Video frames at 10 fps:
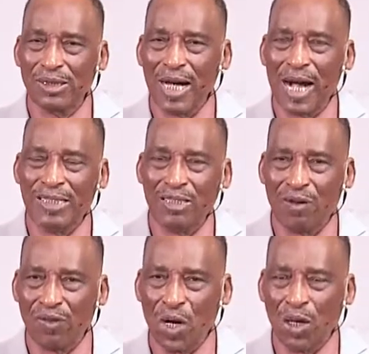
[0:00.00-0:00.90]
in the eyes
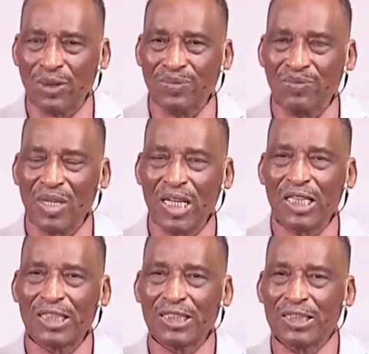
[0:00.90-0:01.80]
of God
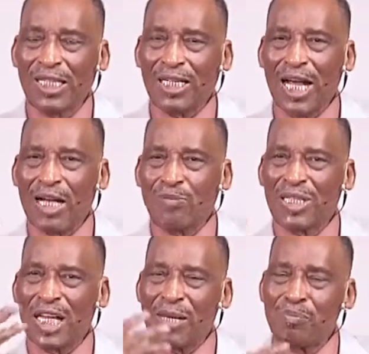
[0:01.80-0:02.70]
that has
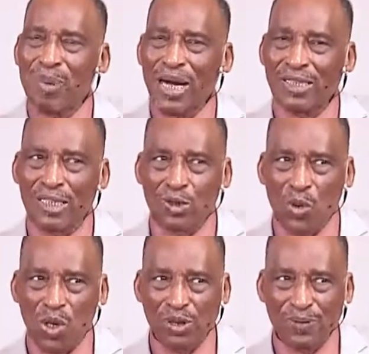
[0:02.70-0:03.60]
been imparted
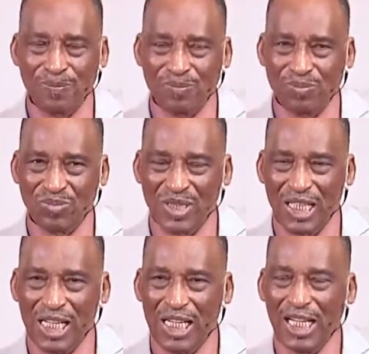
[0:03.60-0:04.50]
to us.
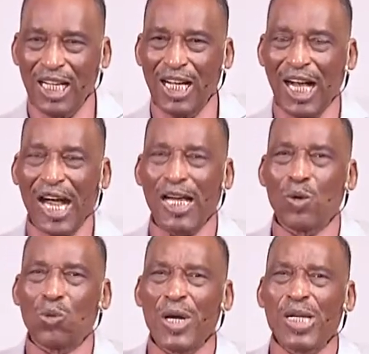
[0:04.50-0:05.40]

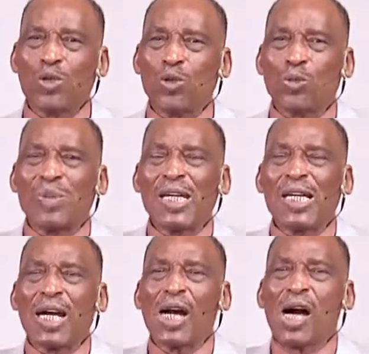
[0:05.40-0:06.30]
And we should
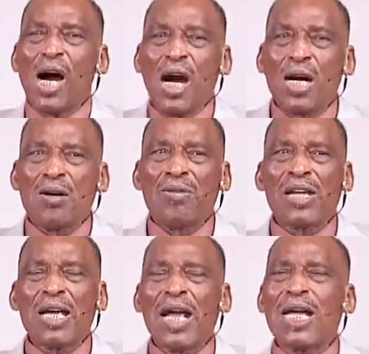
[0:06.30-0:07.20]
be
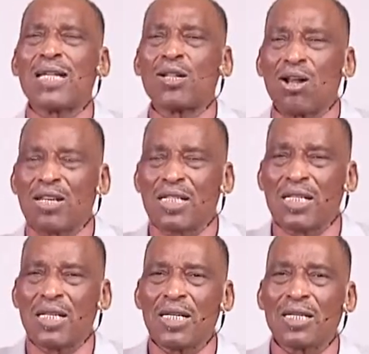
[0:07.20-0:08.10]
hungry and
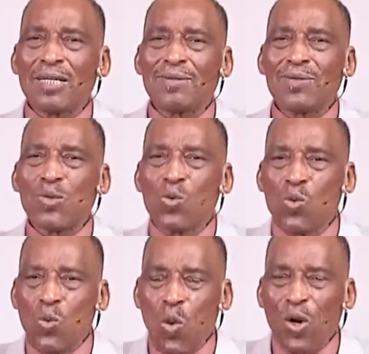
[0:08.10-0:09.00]
thirsty to
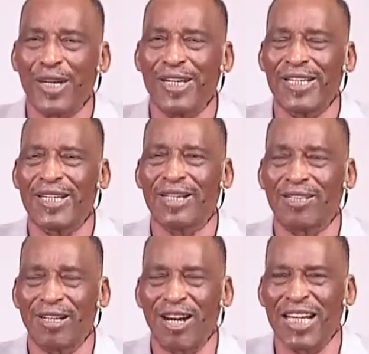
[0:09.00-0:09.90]
walk in
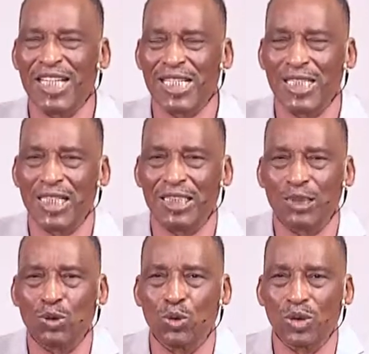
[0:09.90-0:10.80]
that
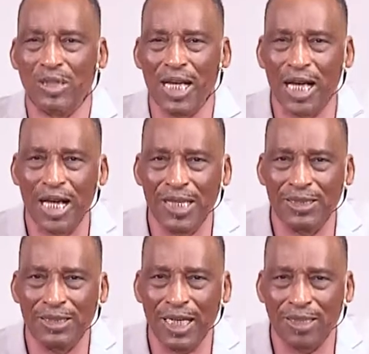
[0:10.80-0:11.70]
righteousness, to stay
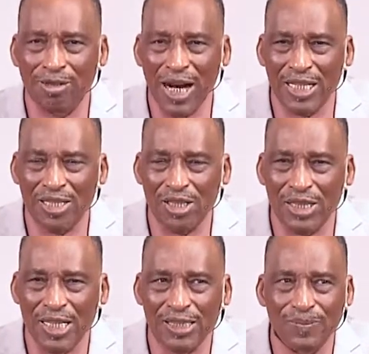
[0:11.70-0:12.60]
in that
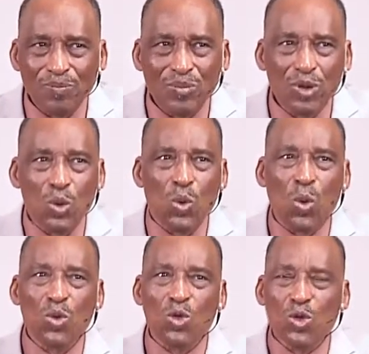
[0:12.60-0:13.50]
righteousness, to
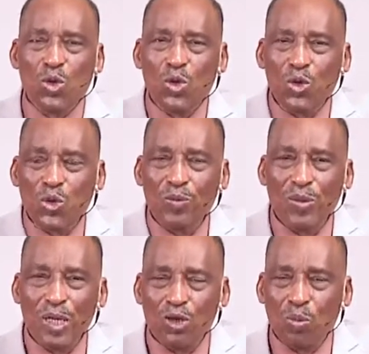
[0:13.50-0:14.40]
continue
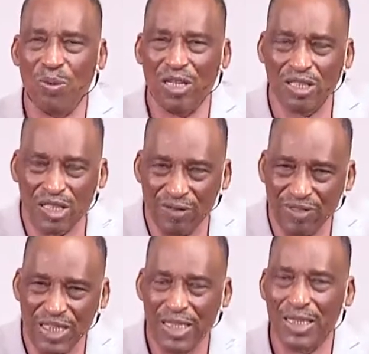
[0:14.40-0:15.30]
to
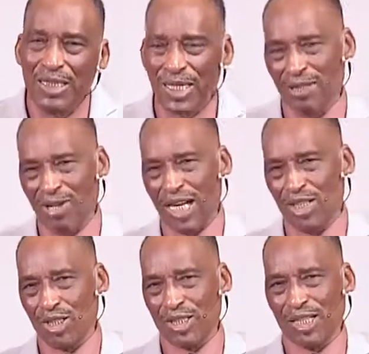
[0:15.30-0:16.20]
persevere in that
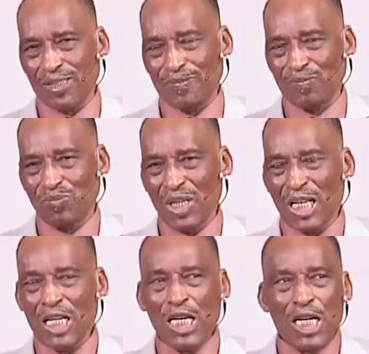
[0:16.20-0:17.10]
righteousness.
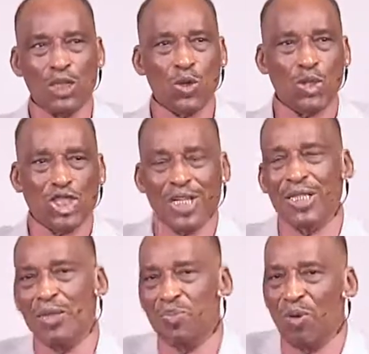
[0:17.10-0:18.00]
So
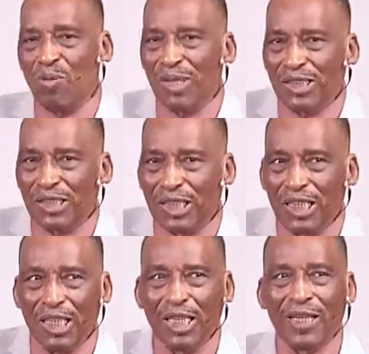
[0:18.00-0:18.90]
Jesus promised
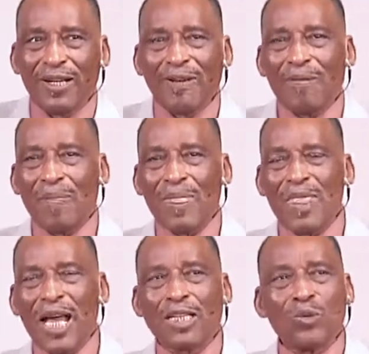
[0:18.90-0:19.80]

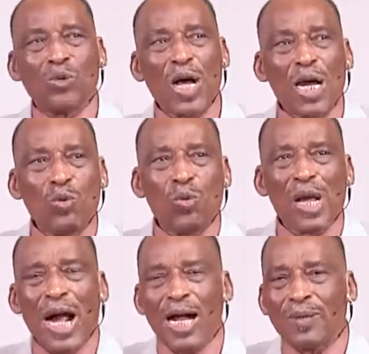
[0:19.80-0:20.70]
that when
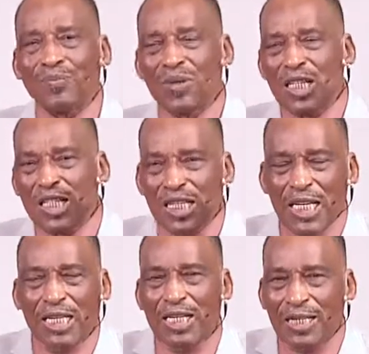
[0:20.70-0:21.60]
we are
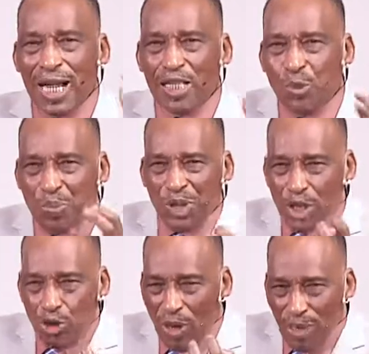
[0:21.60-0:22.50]
seeking that
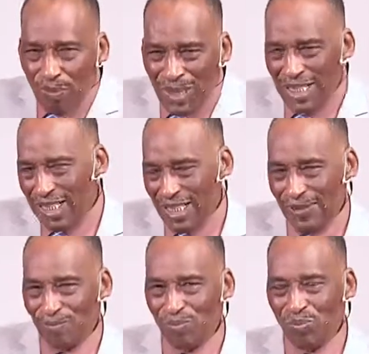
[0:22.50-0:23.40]
spiritual
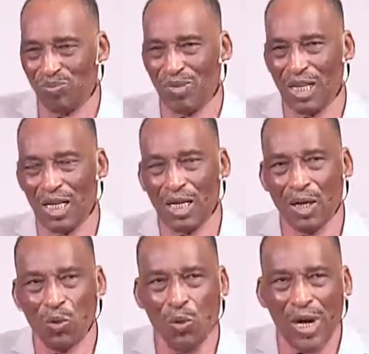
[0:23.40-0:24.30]
blessing,
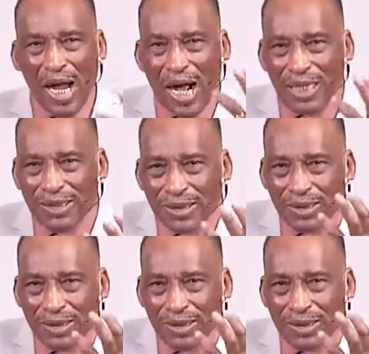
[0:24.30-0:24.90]
we are,